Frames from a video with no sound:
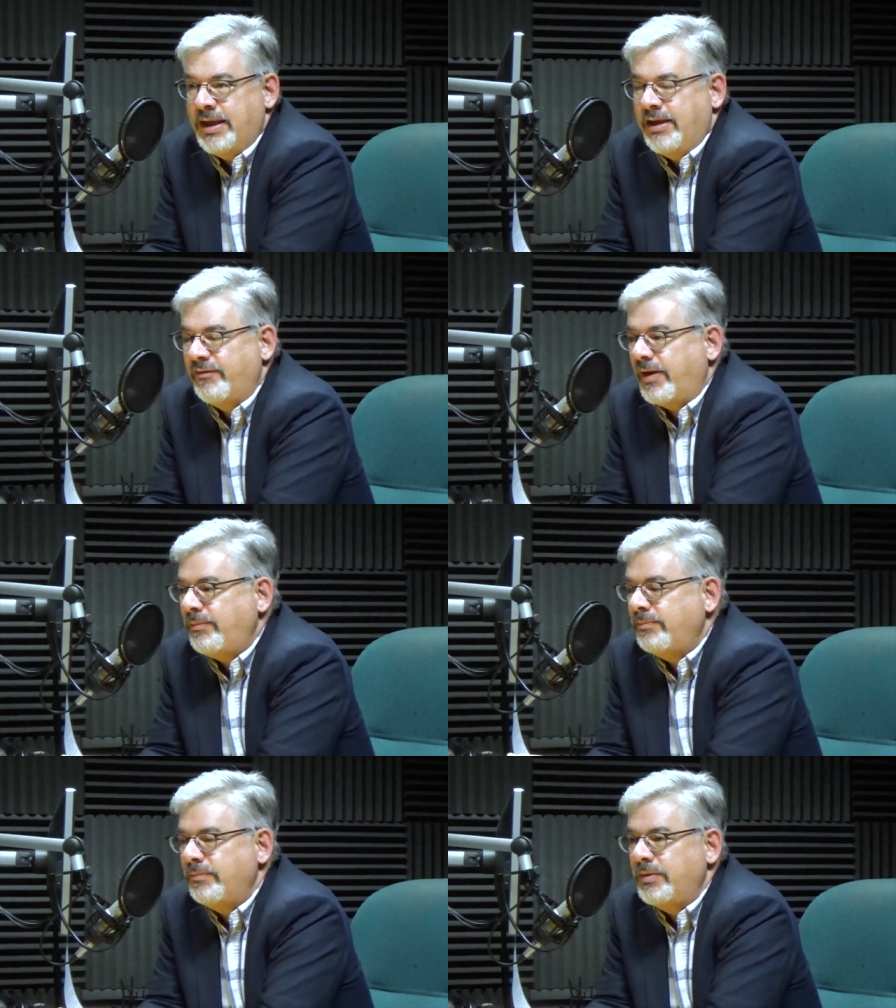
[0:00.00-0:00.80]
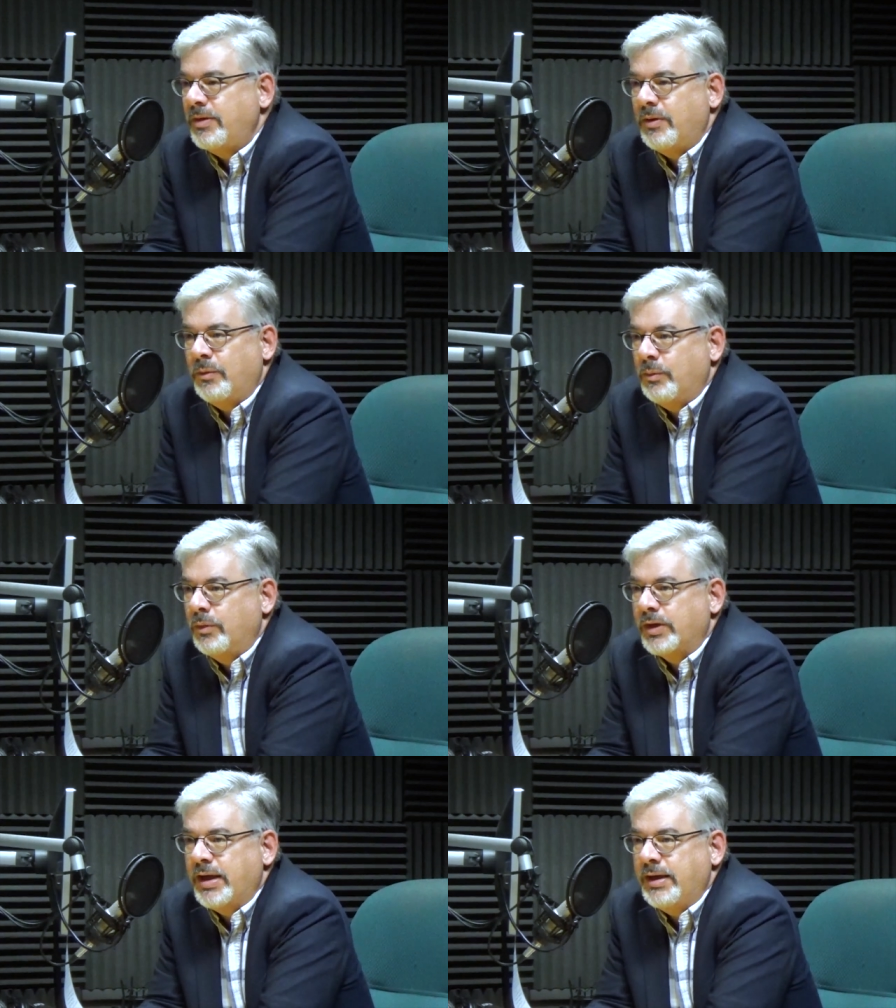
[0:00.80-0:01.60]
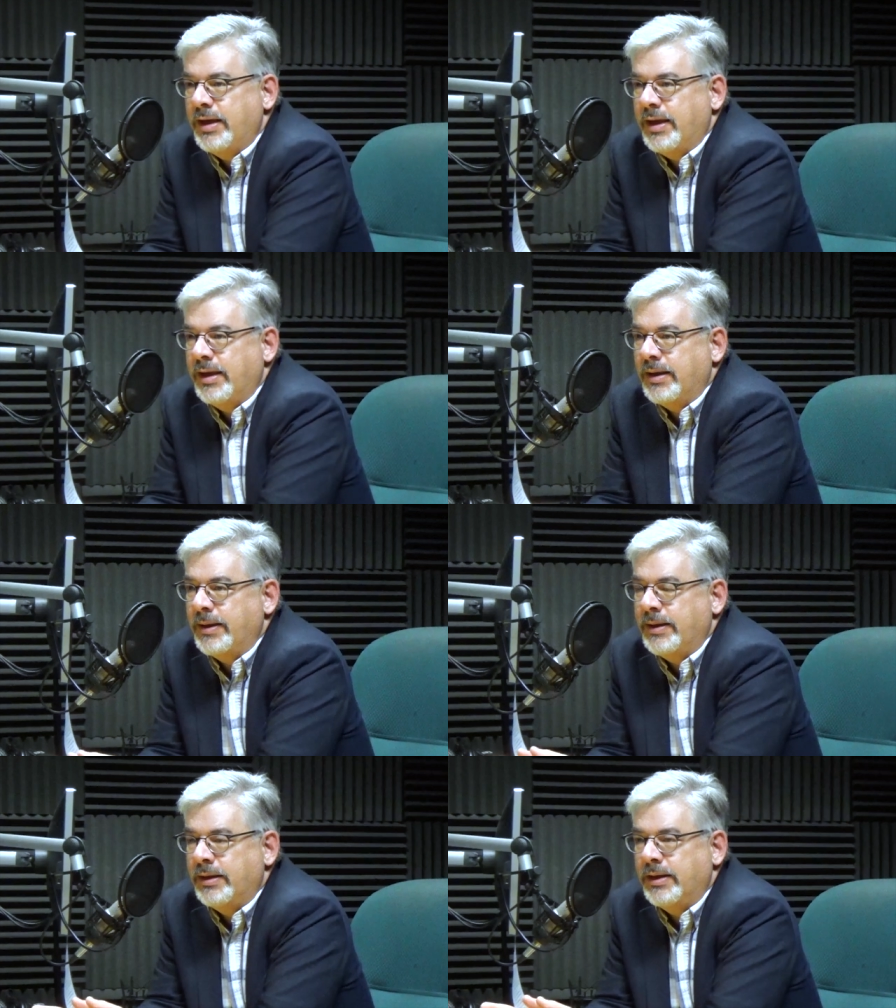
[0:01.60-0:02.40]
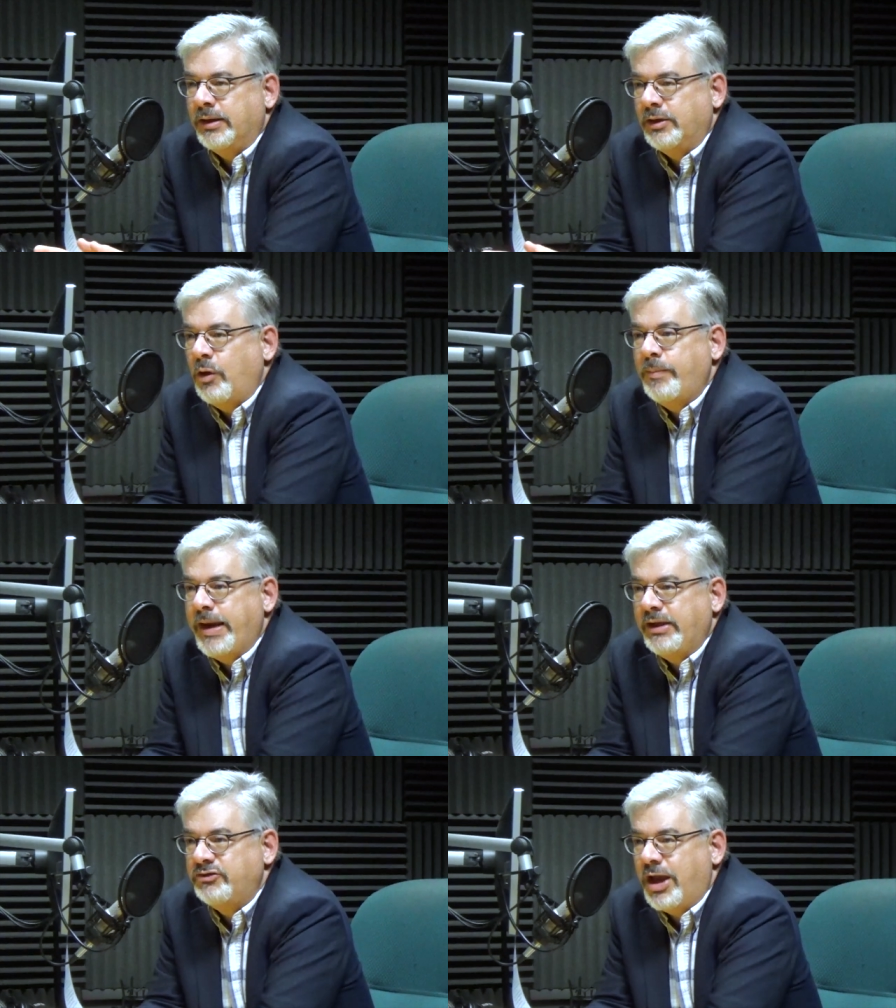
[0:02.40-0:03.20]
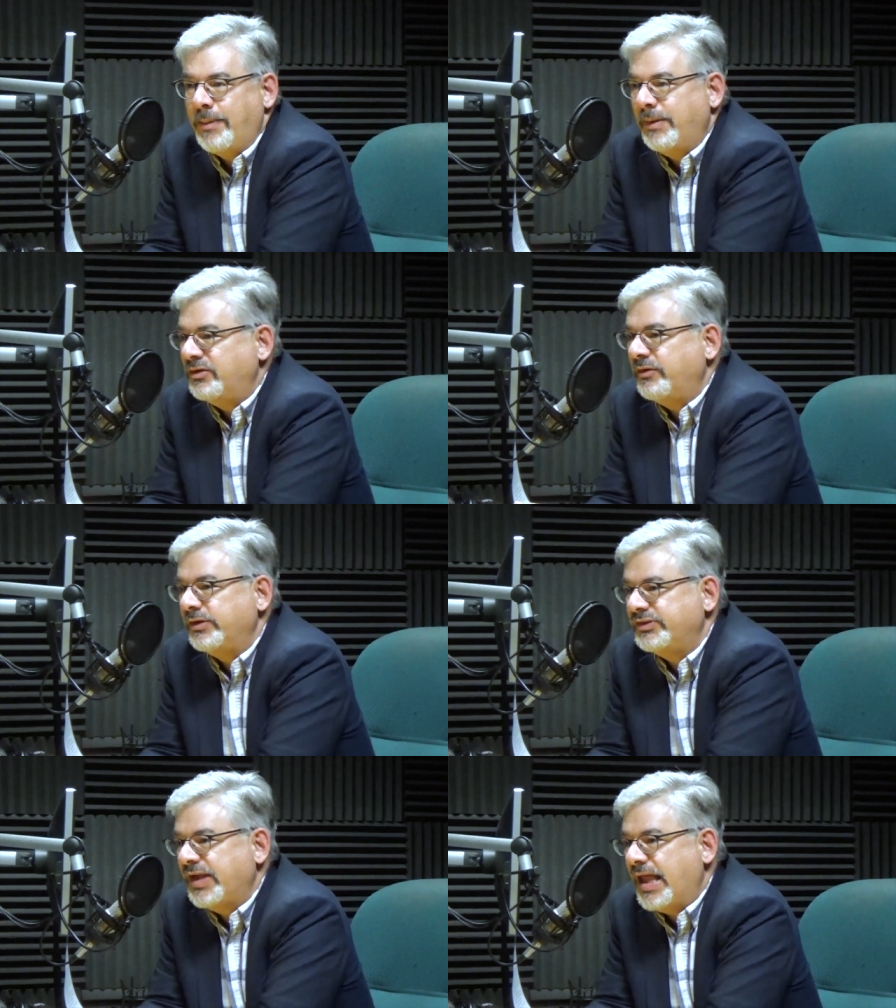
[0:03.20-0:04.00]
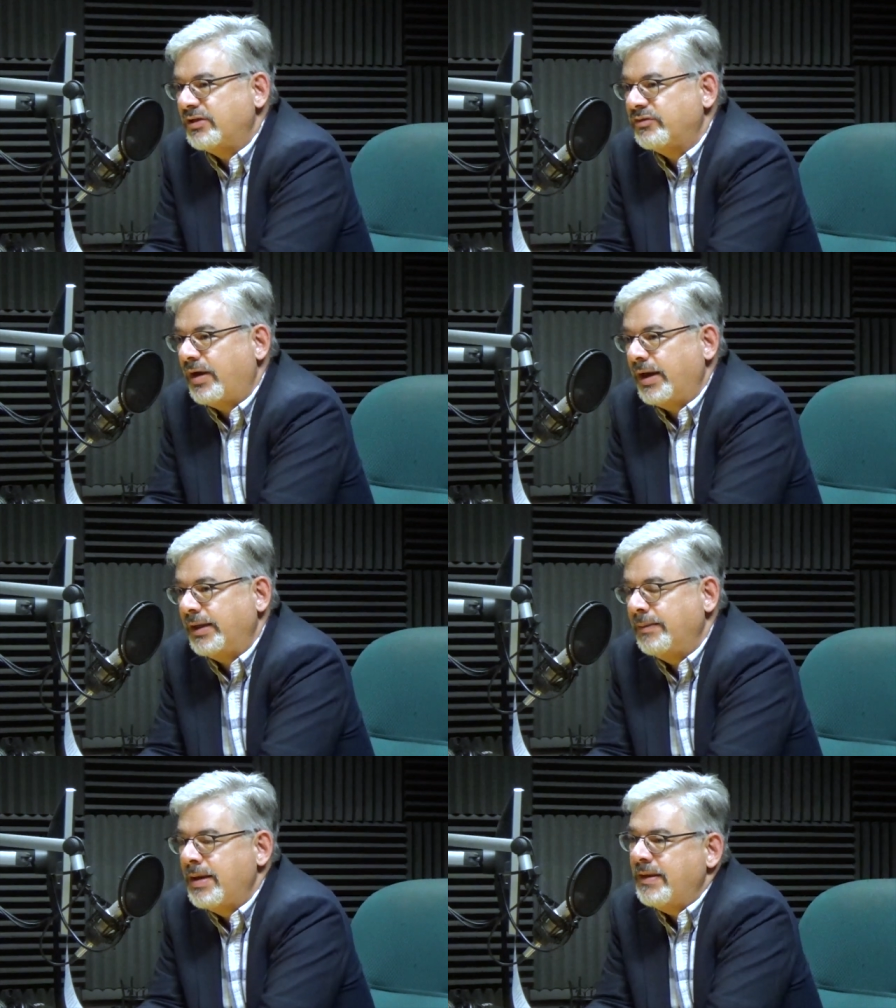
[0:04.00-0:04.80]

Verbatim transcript: if I'm, you know, working a, a low-paying job that's very satisfying,